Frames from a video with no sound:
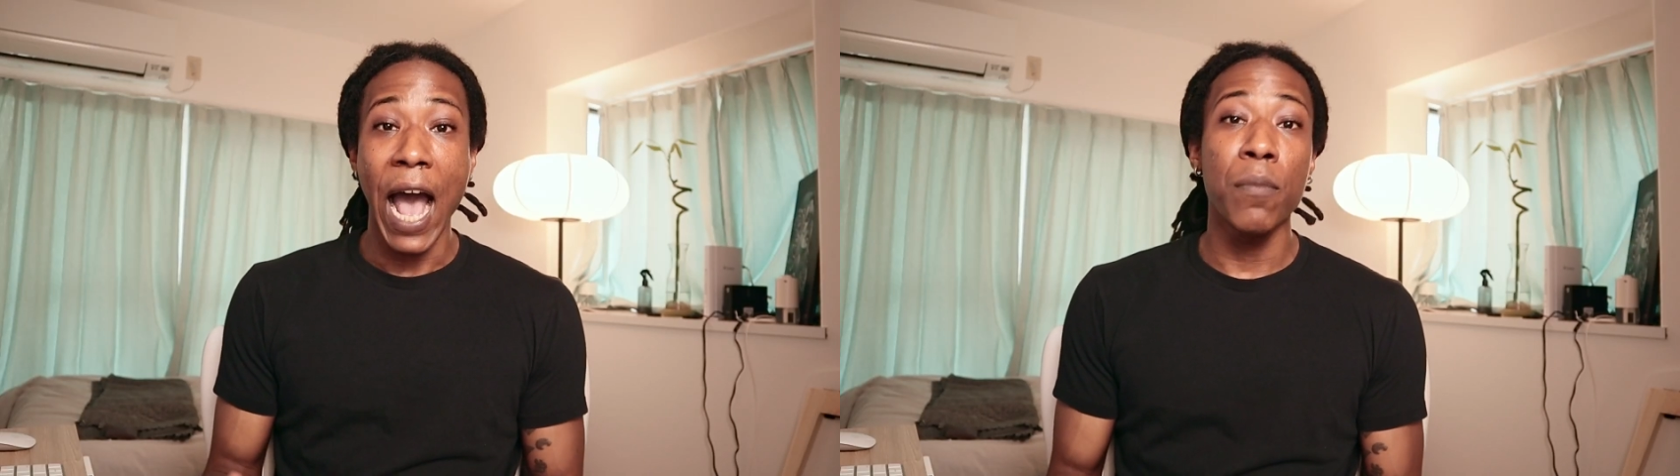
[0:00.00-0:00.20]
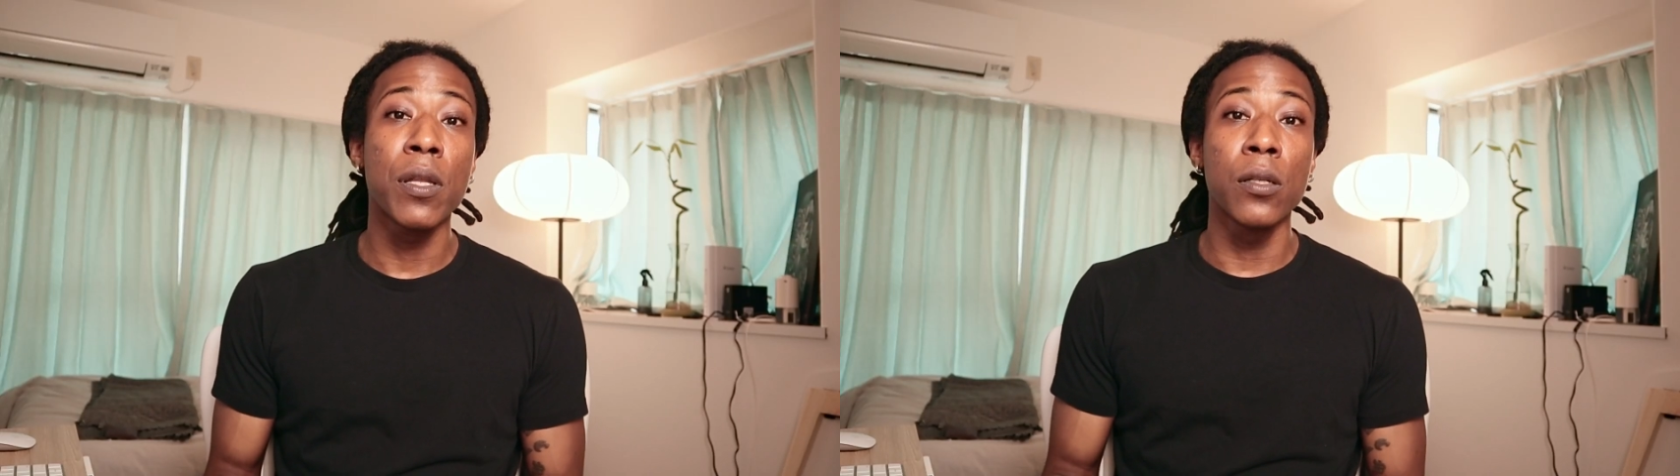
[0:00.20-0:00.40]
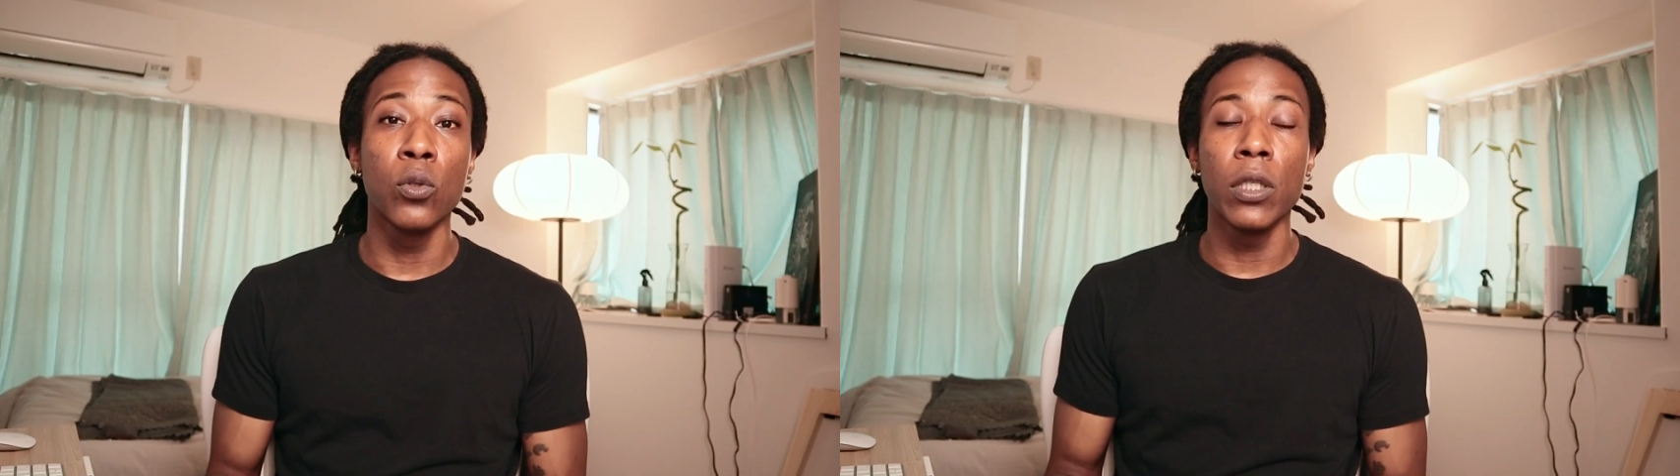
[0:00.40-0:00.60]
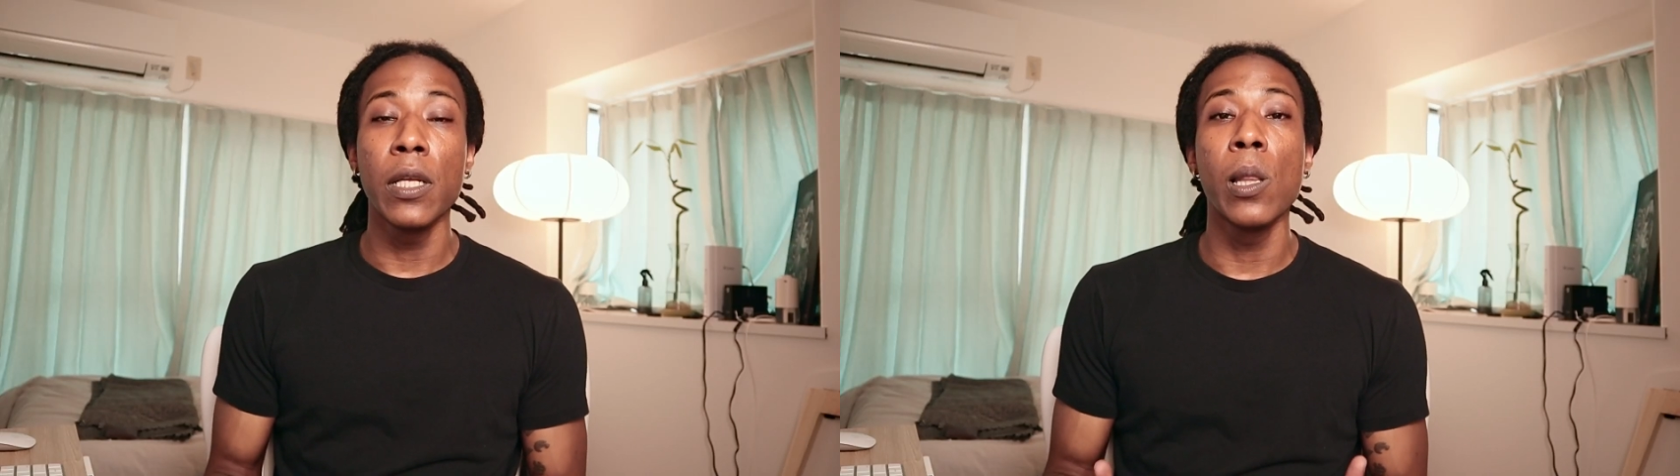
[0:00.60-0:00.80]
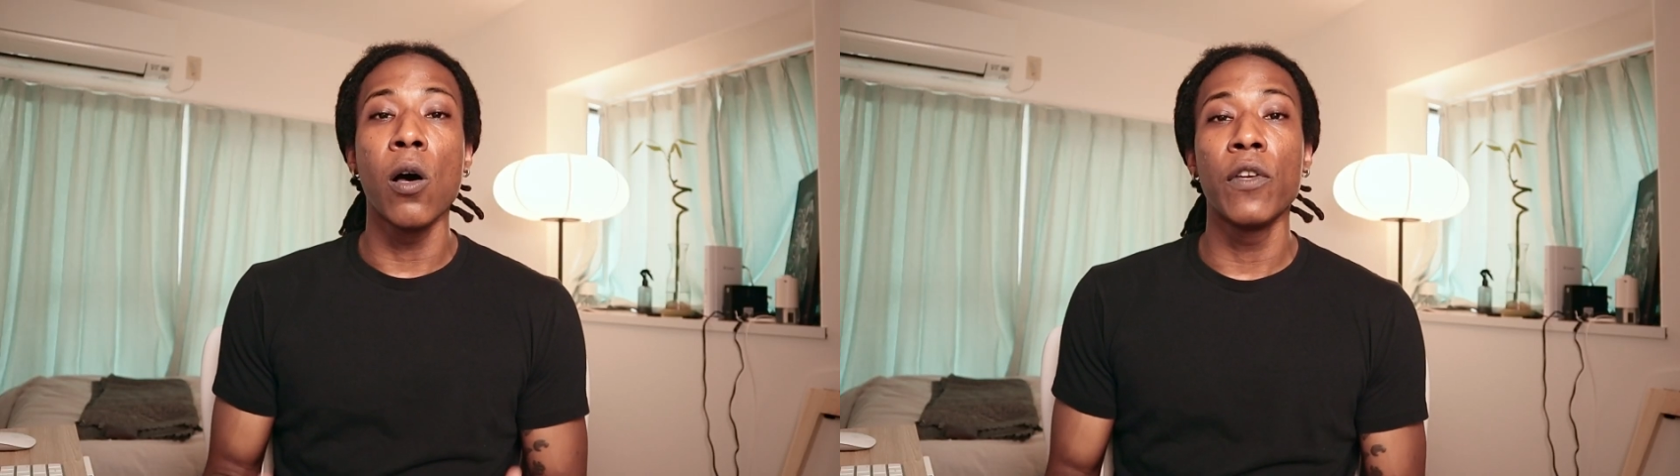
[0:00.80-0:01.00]

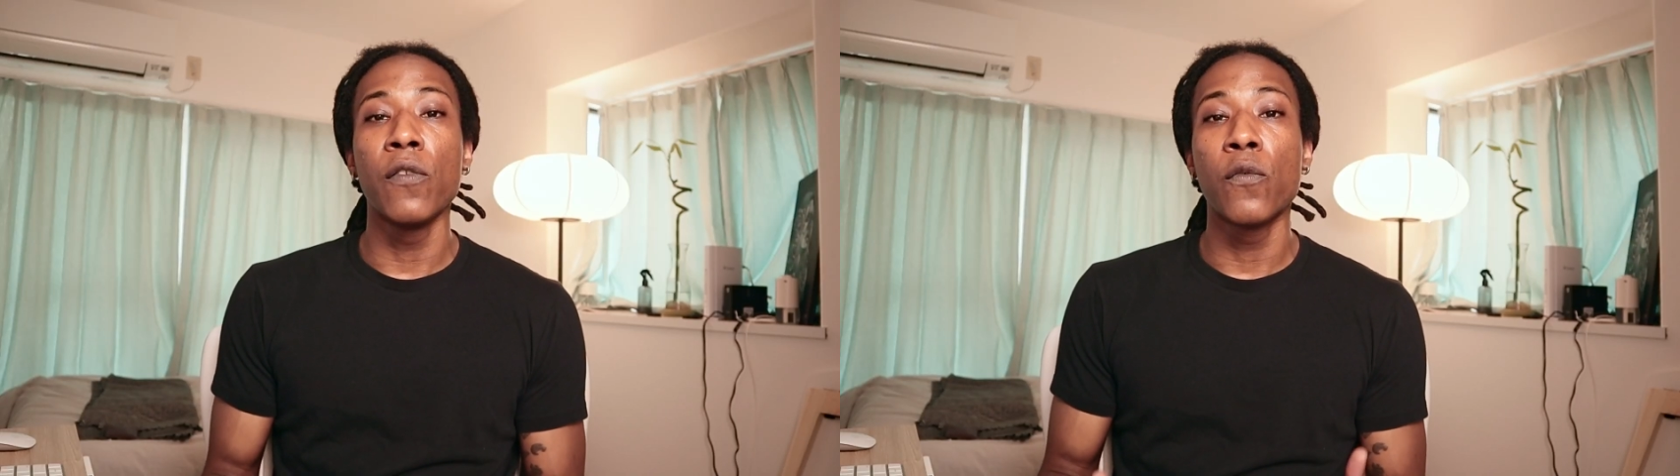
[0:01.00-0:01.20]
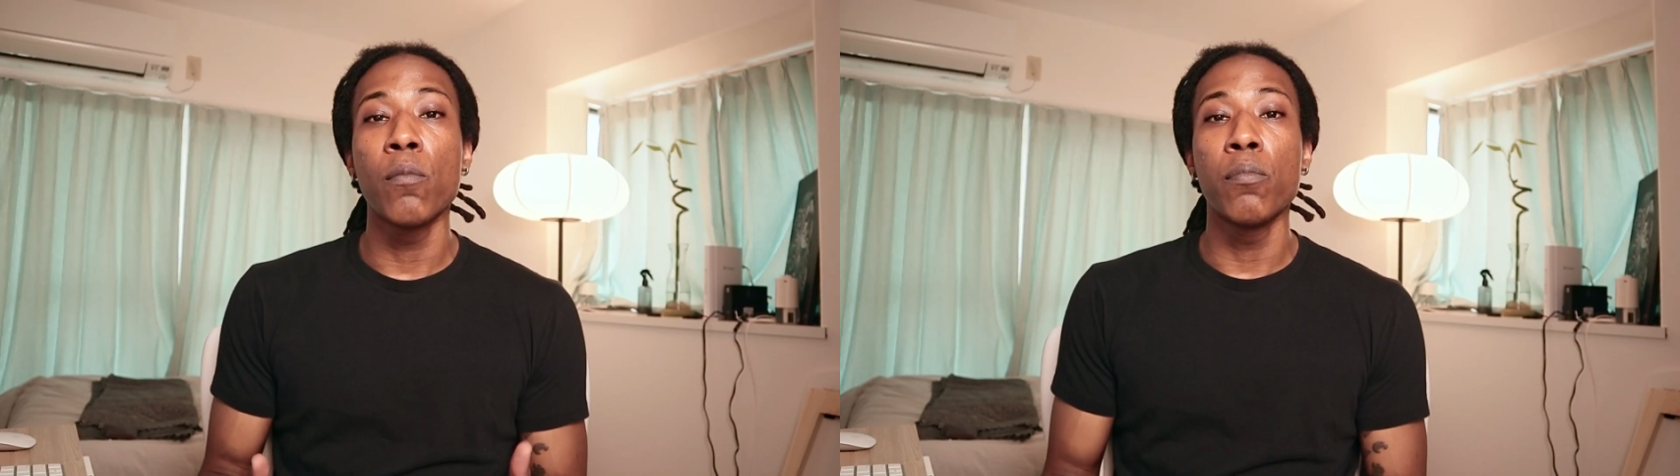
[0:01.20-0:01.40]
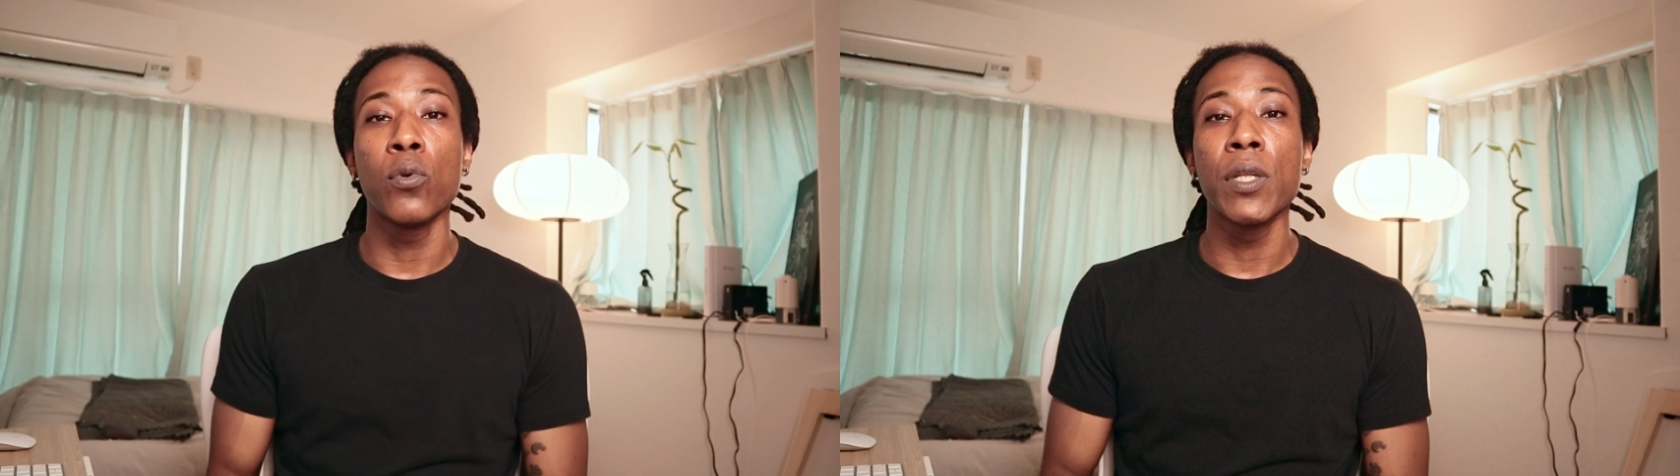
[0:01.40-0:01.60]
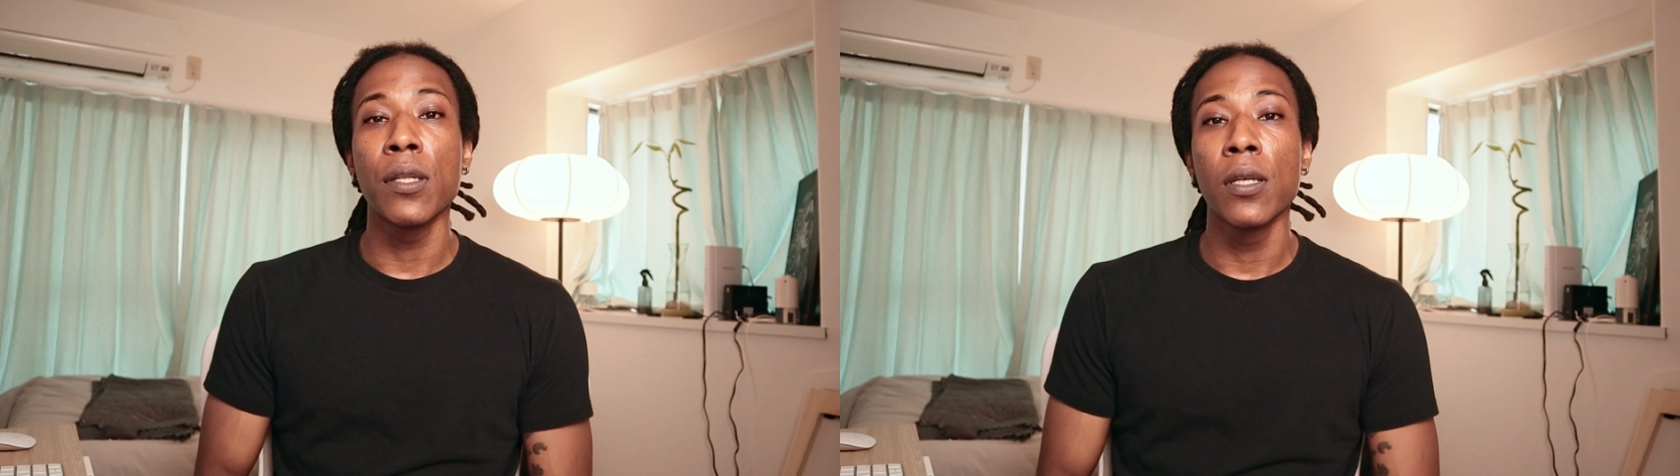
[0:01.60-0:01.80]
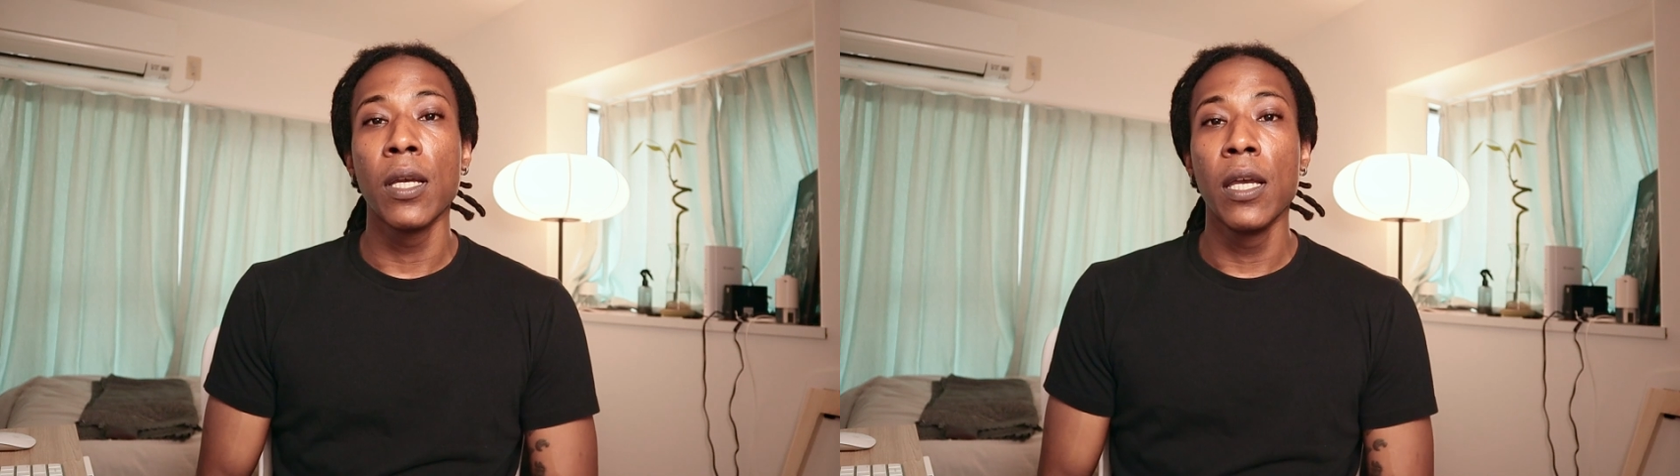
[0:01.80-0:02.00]
absolutely love it for
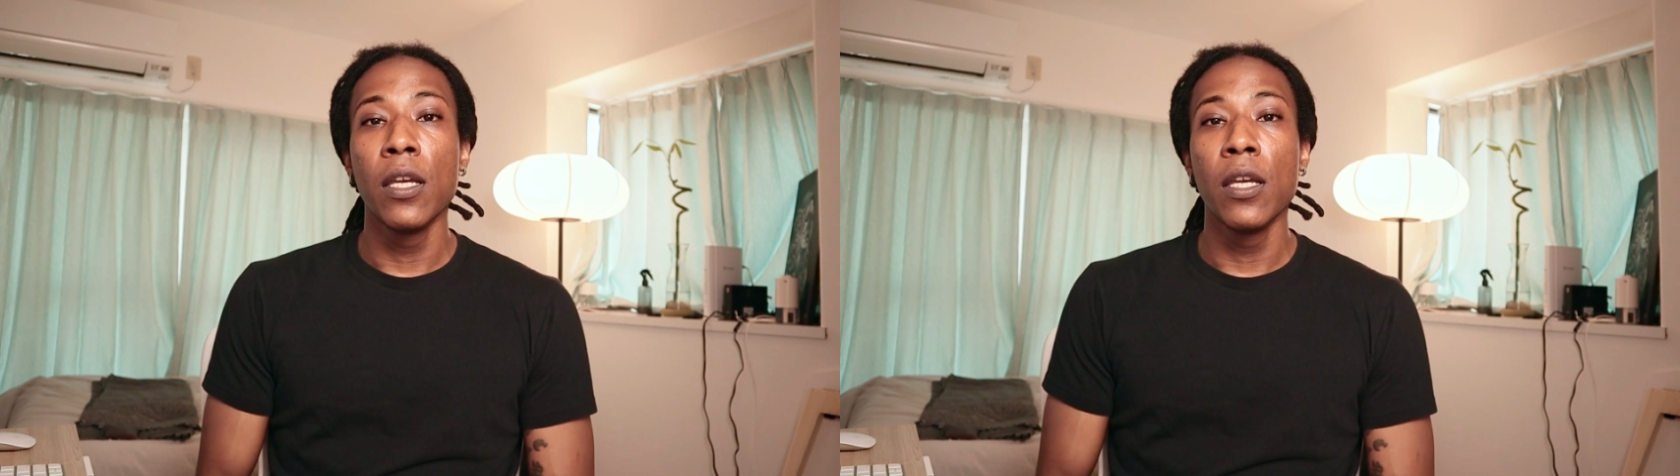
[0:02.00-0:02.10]
both.